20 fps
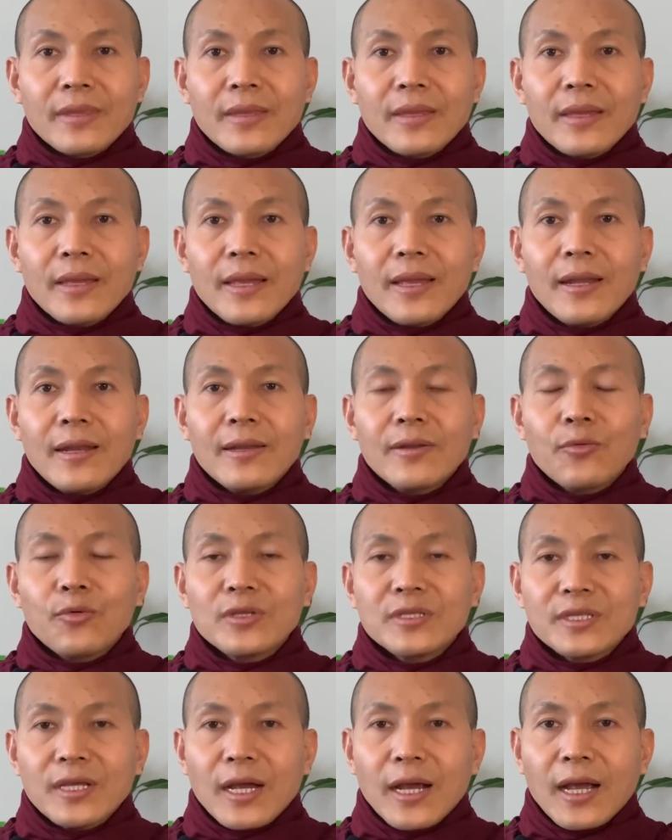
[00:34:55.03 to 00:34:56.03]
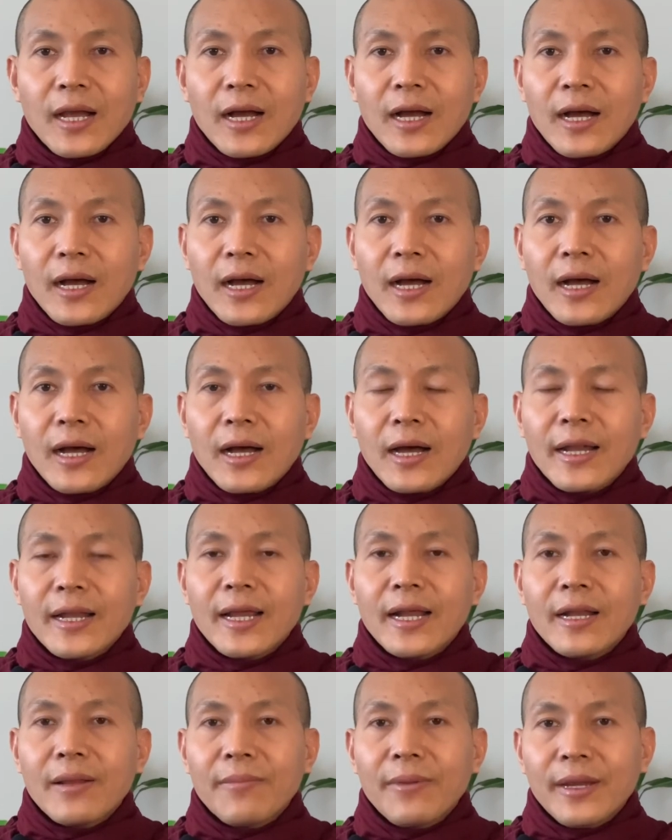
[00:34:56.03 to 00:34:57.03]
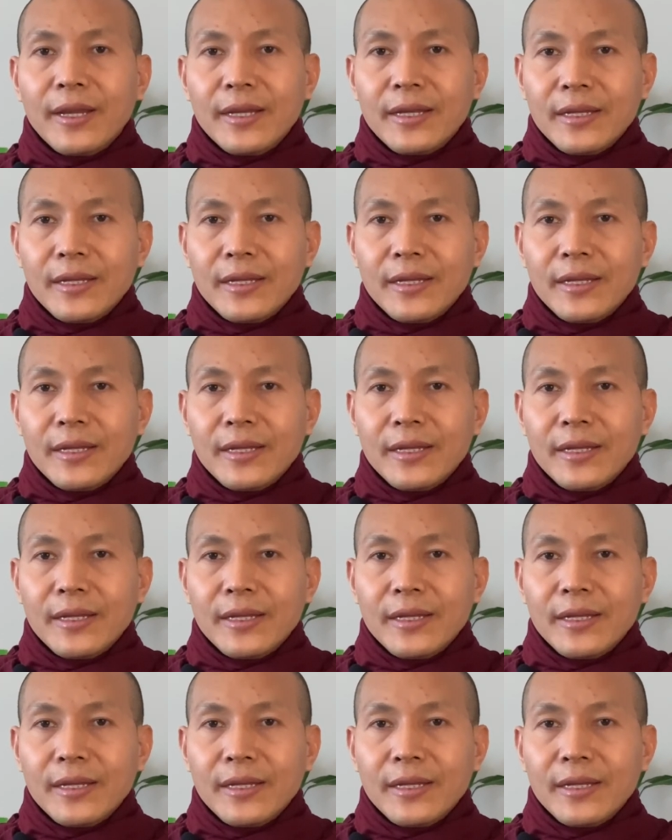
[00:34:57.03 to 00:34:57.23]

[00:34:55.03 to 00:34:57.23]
and Visakha another pain.